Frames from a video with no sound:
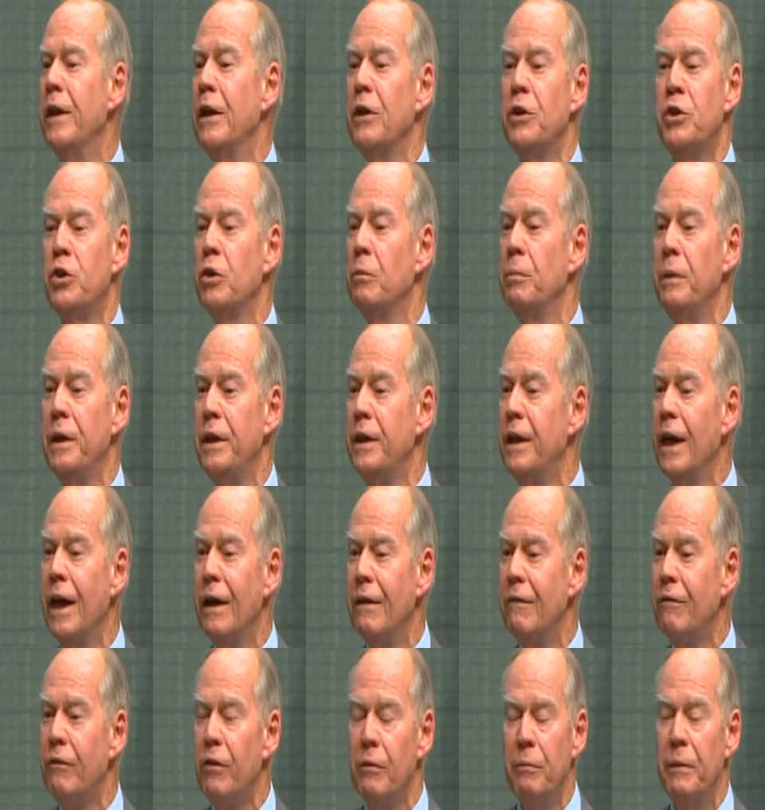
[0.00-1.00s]
should be
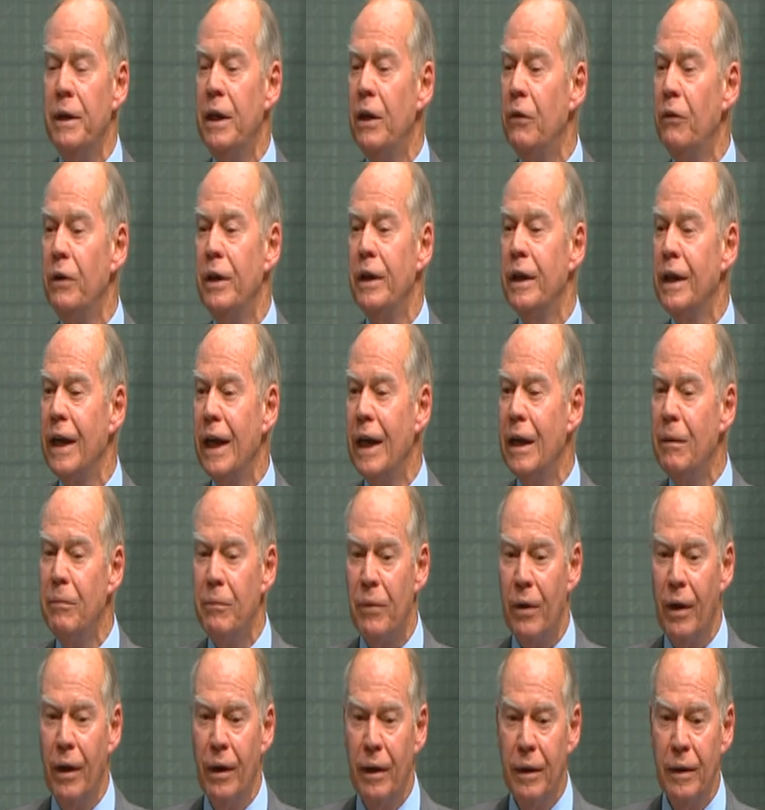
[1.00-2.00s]
done from here in
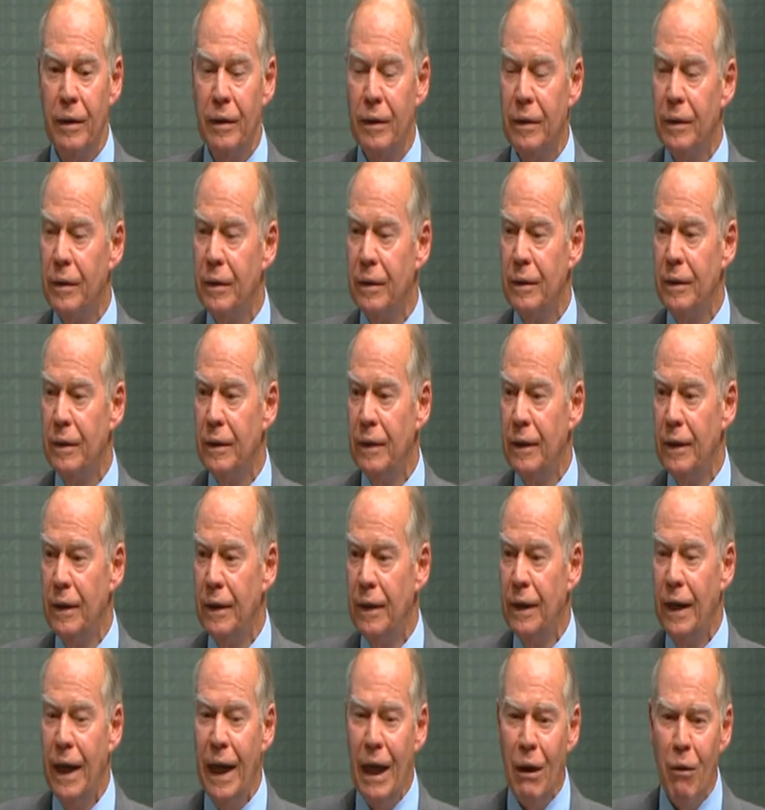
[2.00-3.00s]
Canberra,
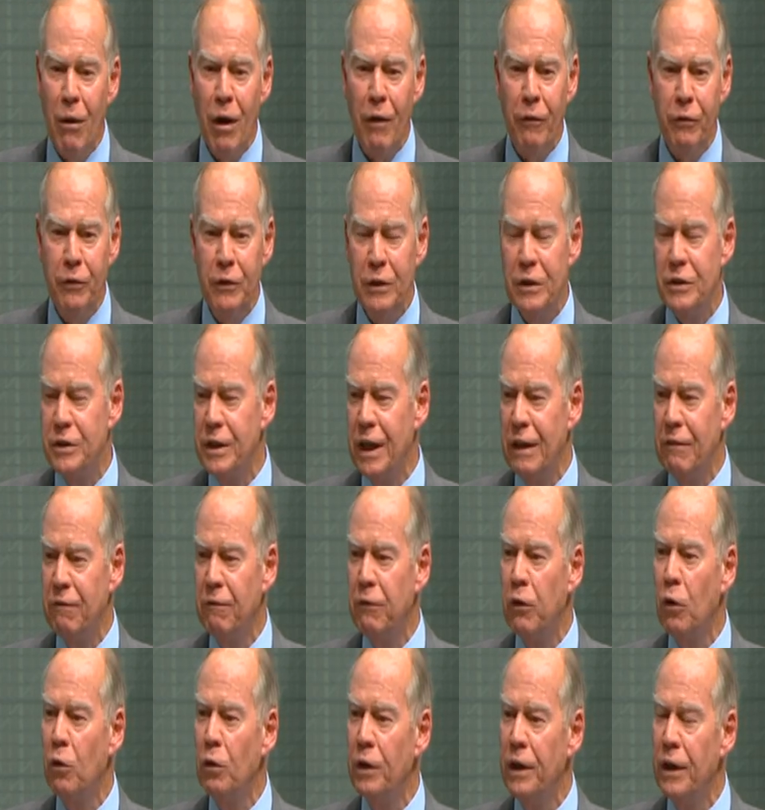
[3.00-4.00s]
how often does that
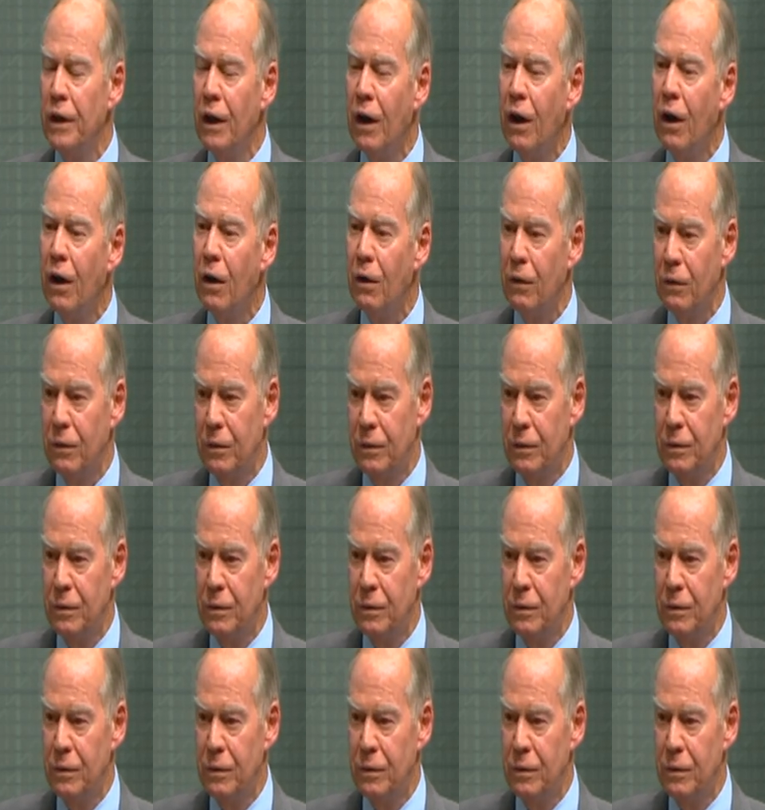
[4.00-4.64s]
fall in the hole?